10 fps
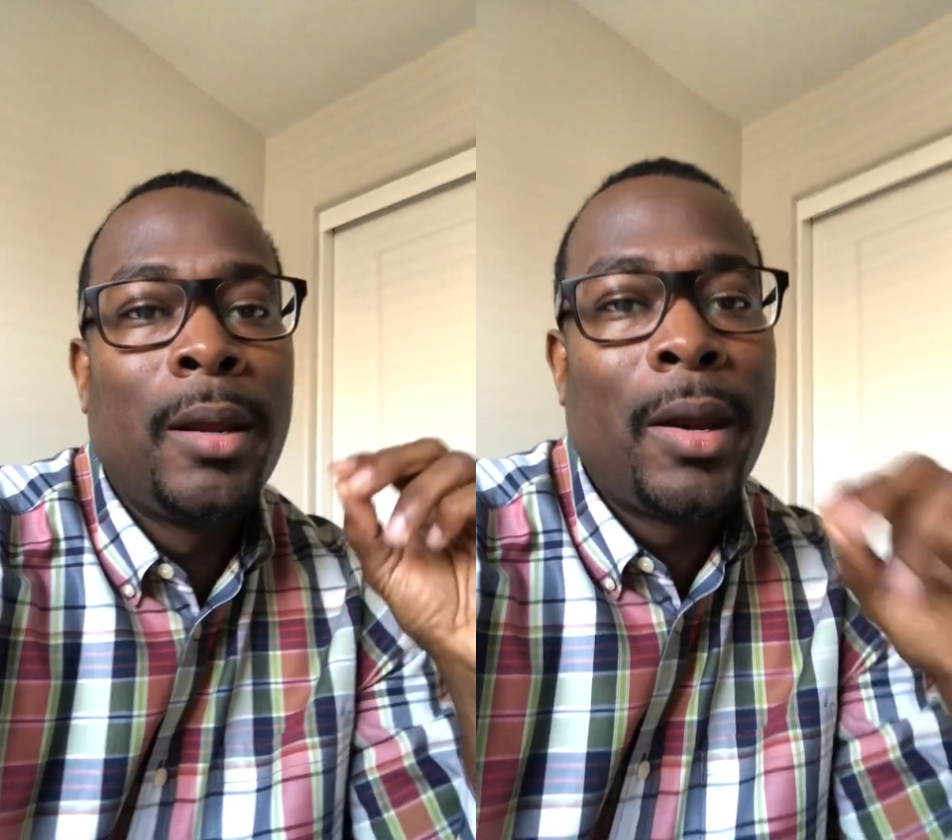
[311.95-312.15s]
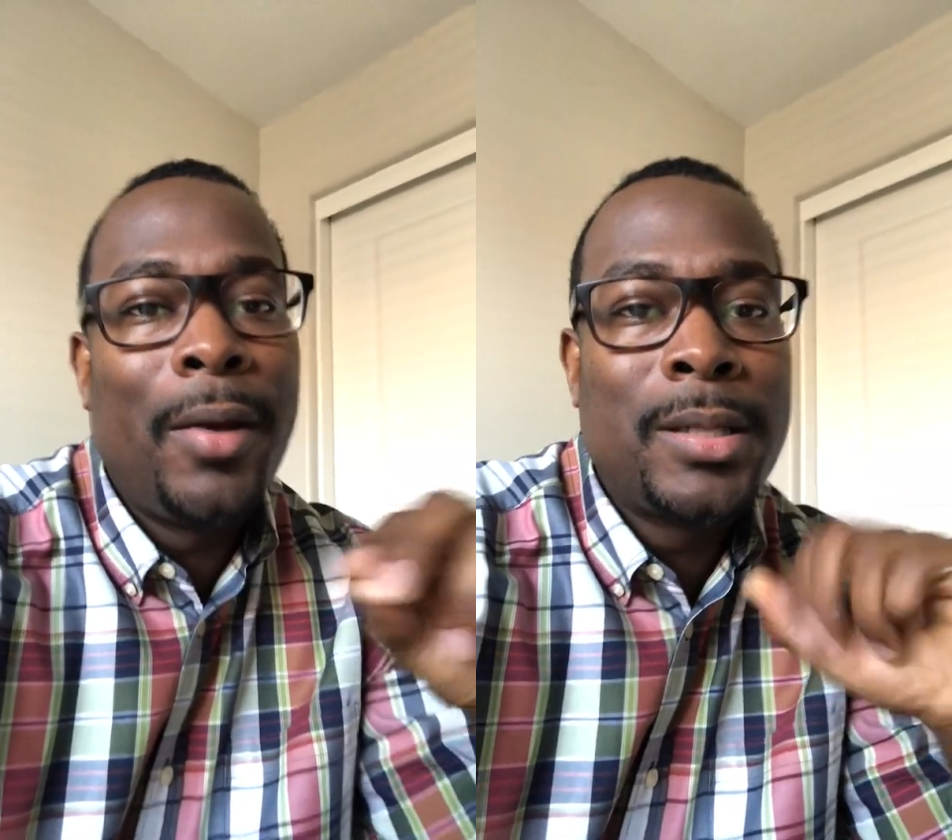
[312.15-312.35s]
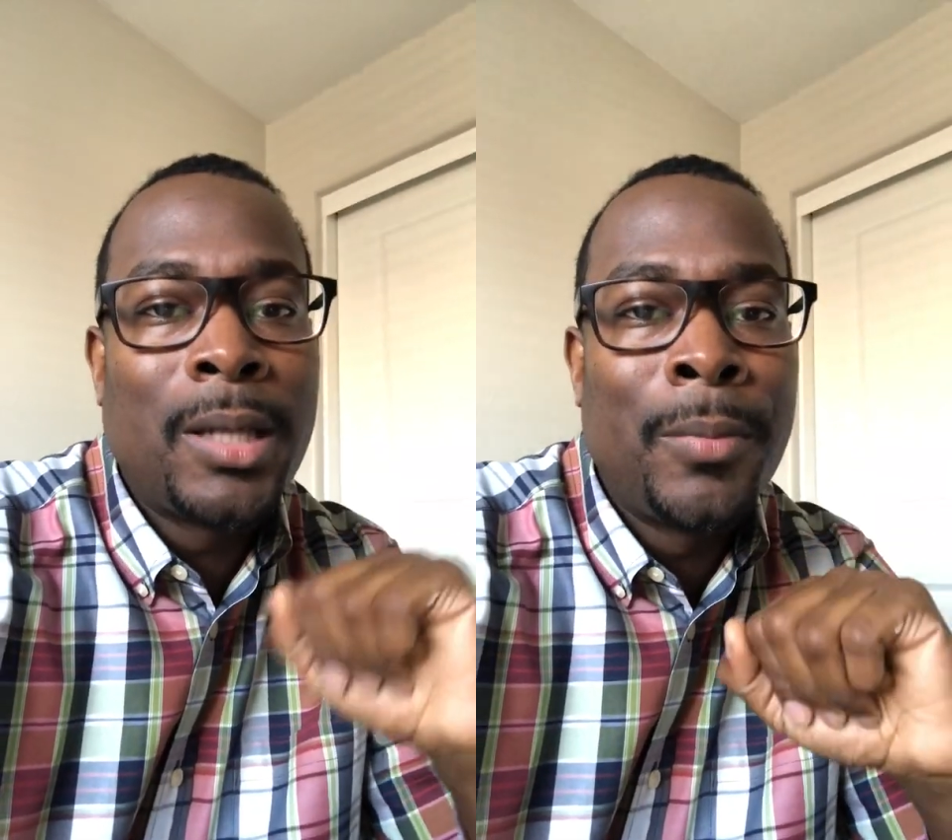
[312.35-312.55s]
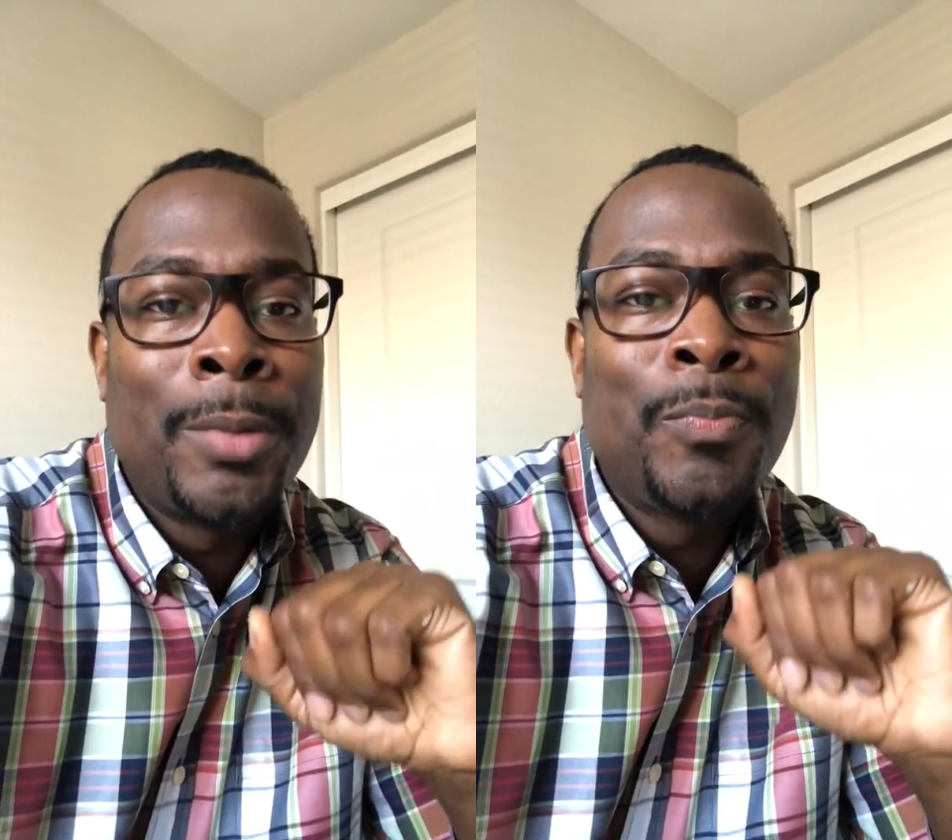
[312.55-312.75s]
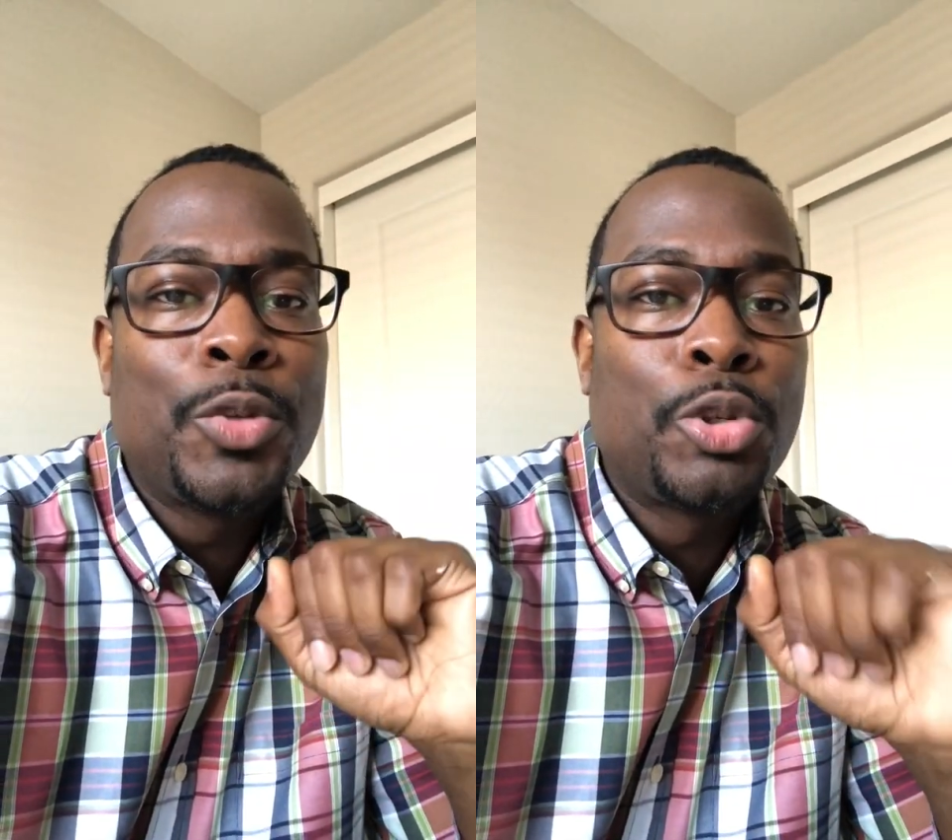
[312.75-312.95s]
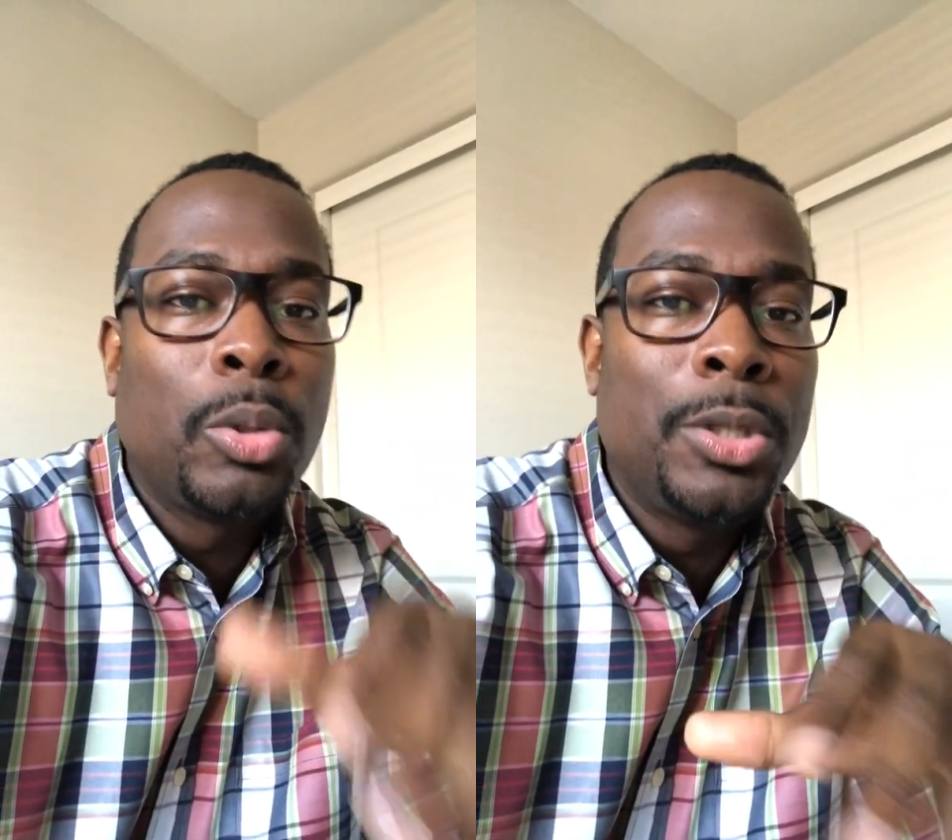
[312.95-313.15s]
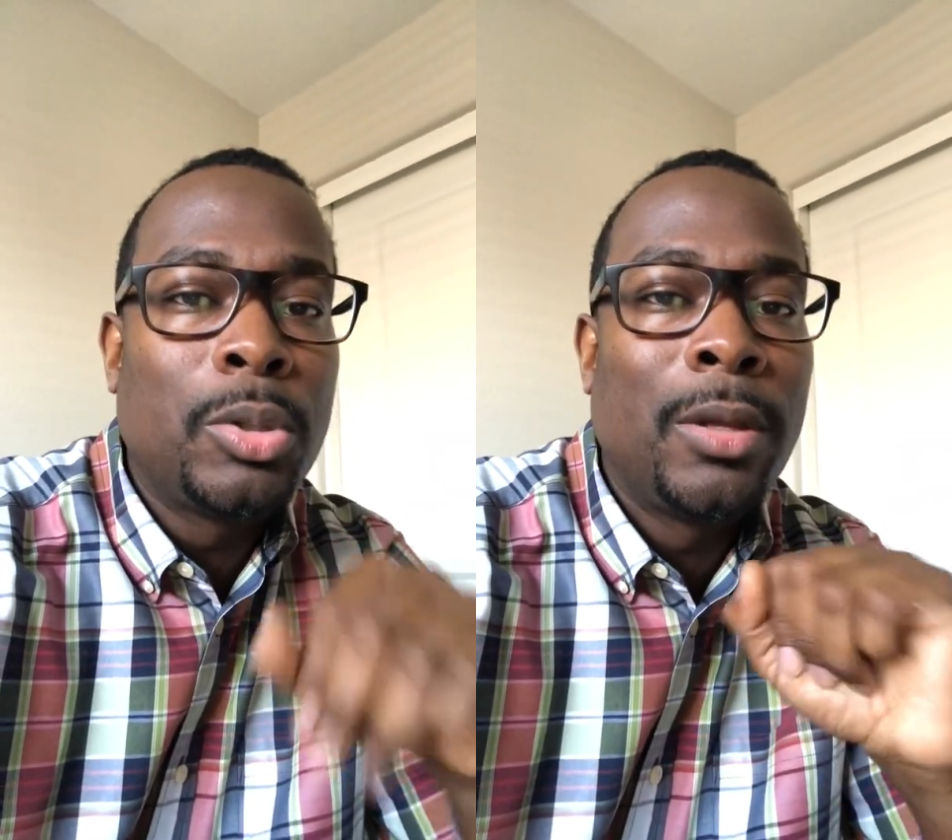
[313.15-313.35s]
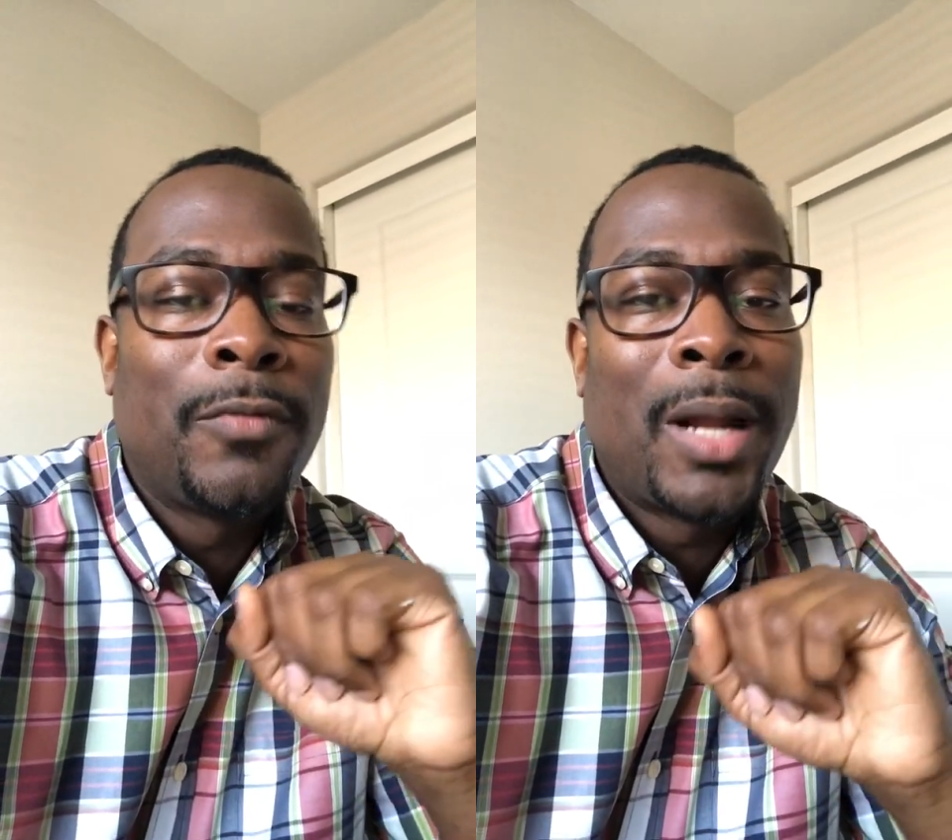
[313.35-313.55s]
Harriet Tubman, truly,
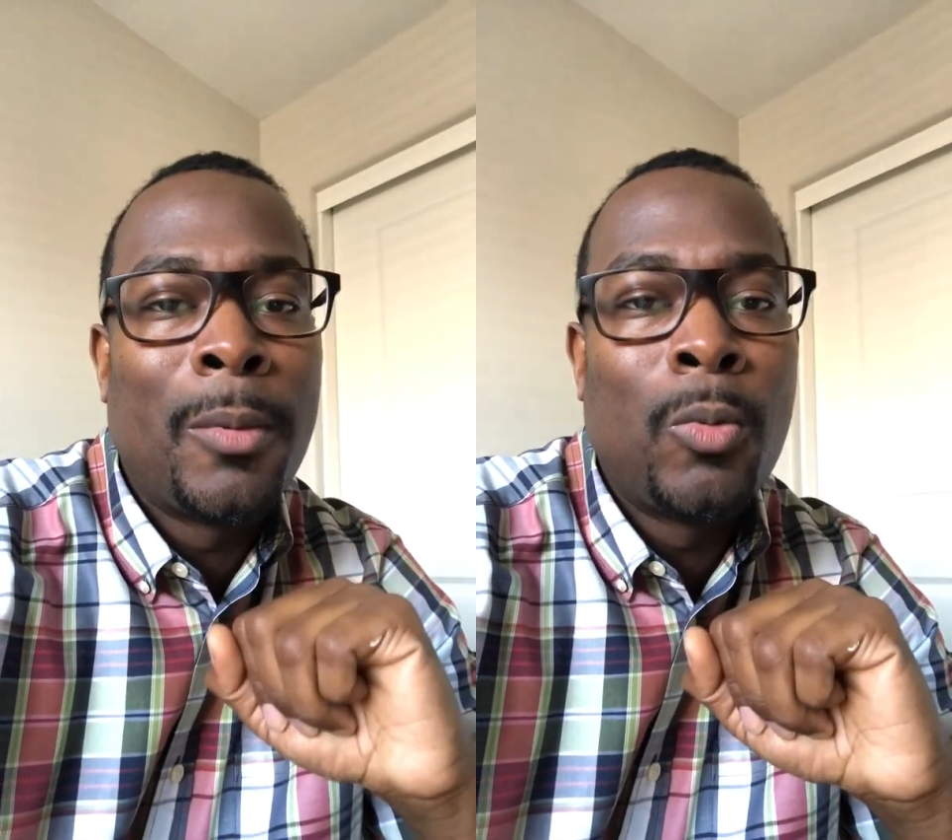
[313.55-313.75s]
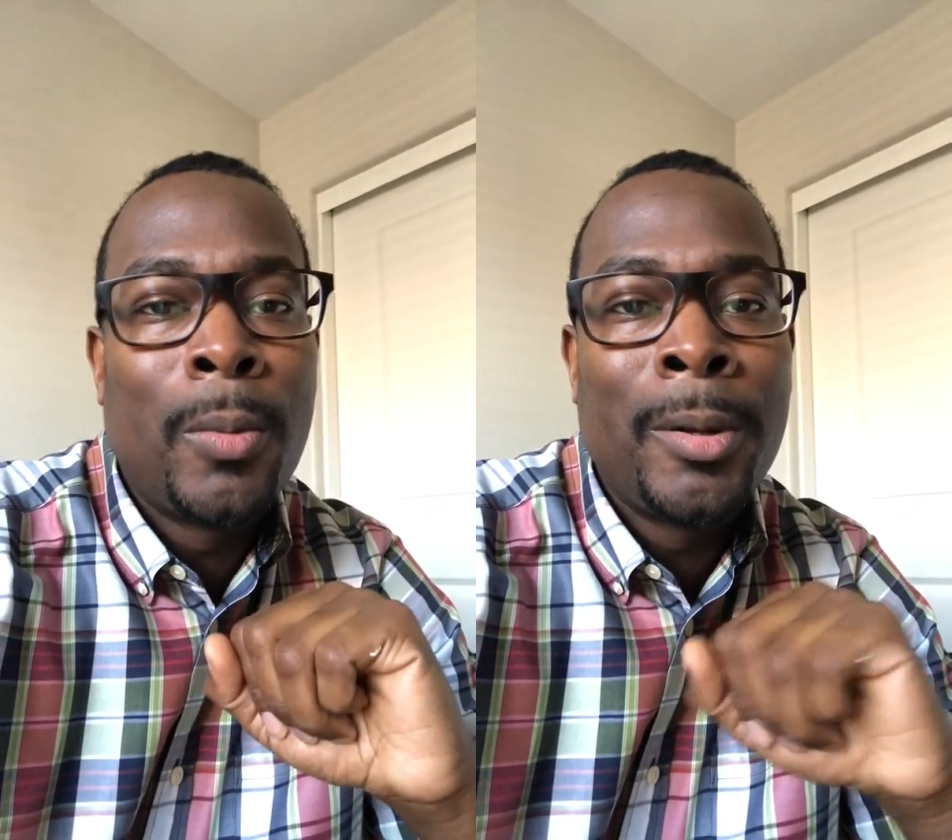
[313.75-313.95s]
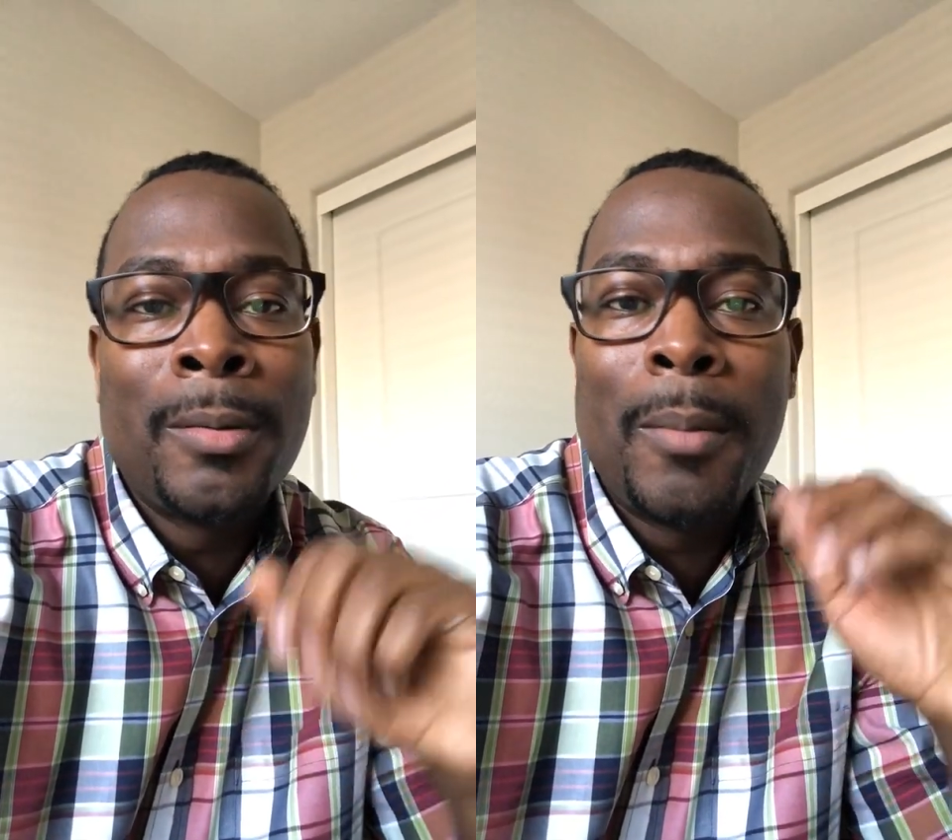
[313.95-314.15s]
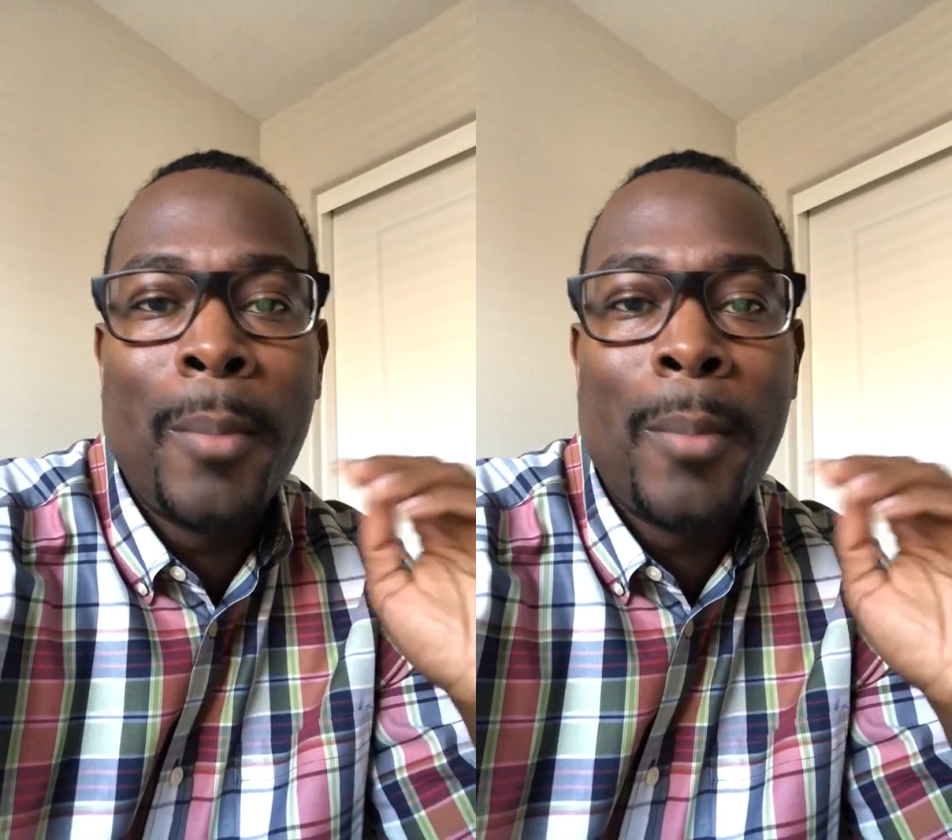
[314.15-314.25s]
truly a phenomenal woman,